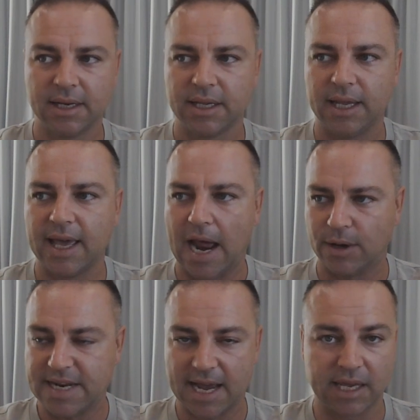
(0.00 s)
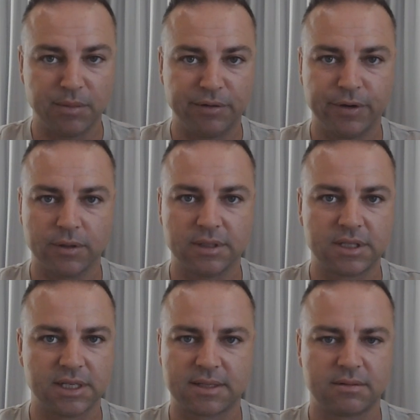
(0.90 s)
You get our attacking midfielders
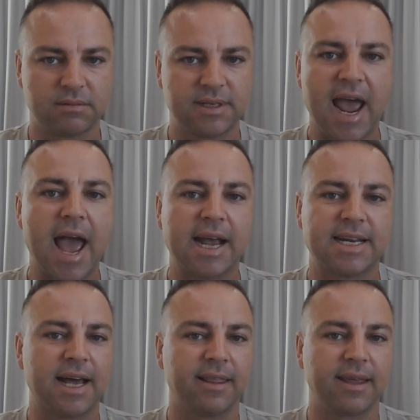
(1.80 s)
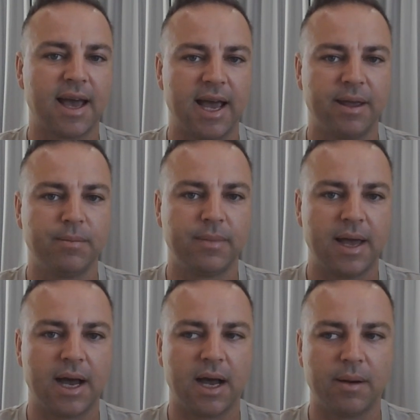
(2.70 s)
just tagged out of the game,
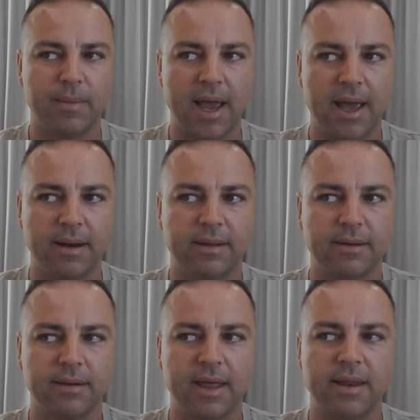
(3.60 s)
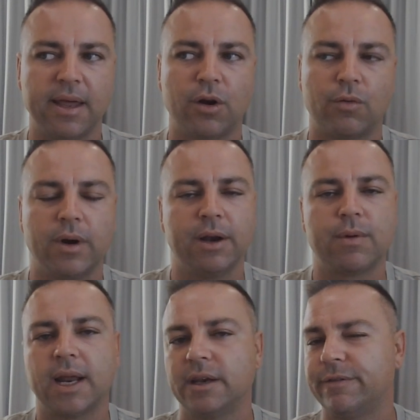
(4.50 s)
and then they're not really
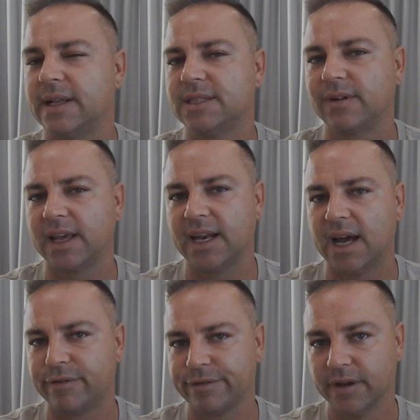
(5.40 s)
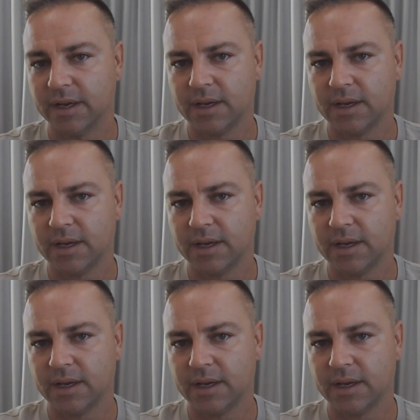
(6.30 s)
running defensively enough